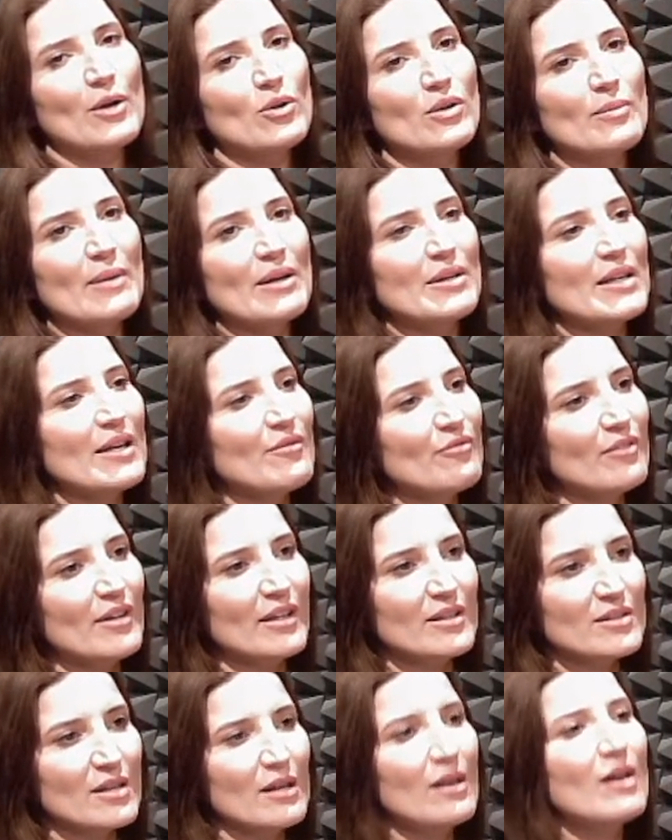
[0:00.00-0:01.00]
on about
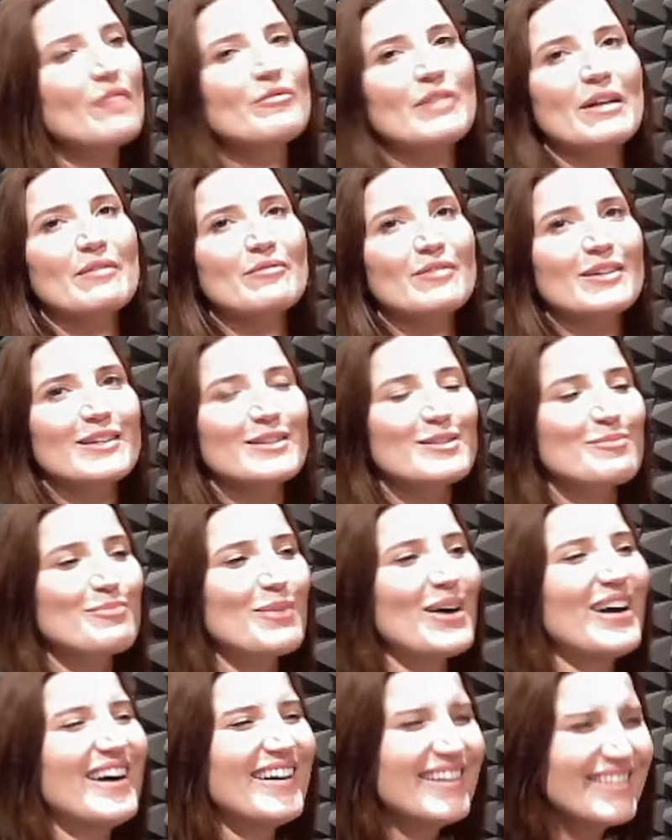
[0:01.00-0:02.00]
Netflix. I love Netflix.
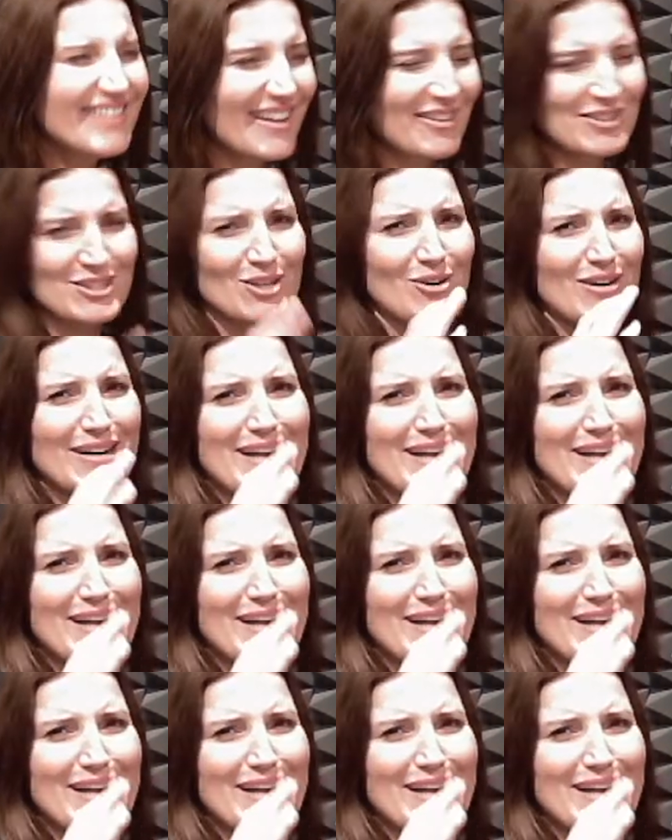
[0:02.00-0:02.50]
Sorry,